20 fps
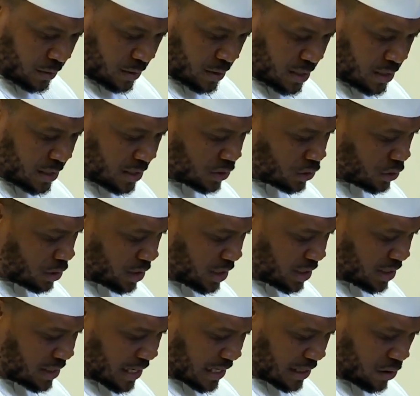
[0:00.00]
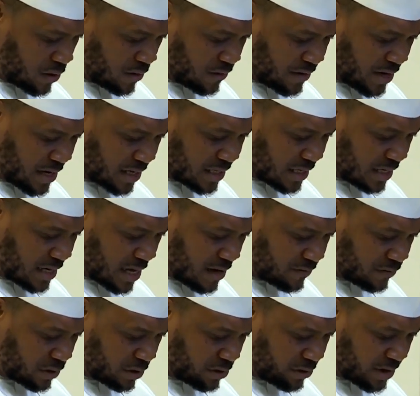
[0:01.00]
In a study that covered
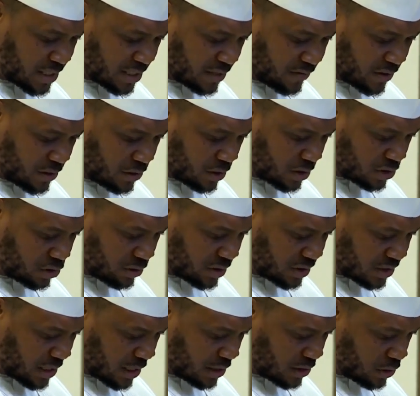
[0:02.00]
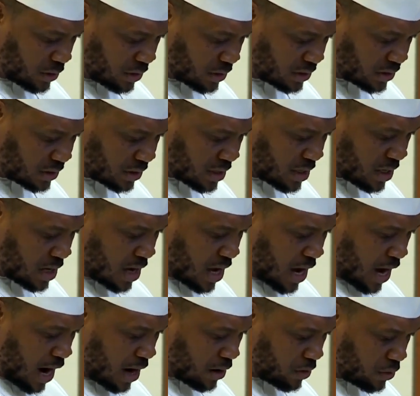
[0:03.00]
11 creative industry sectors
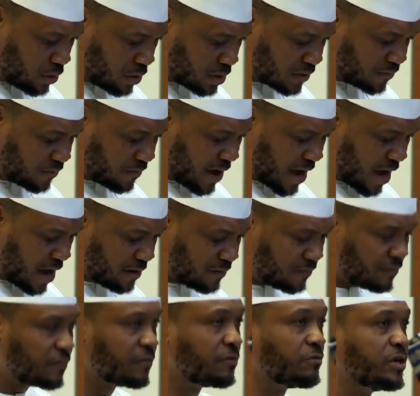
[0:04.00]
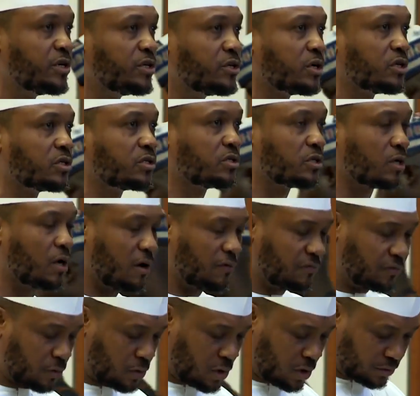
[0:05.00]
across 5 regions
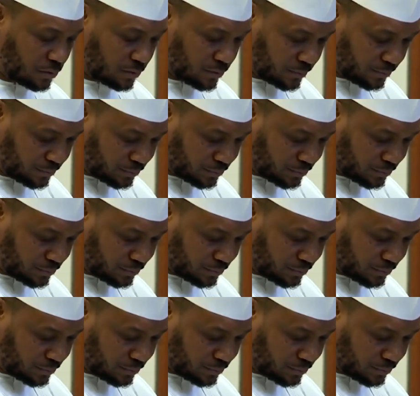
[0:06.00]
of the world.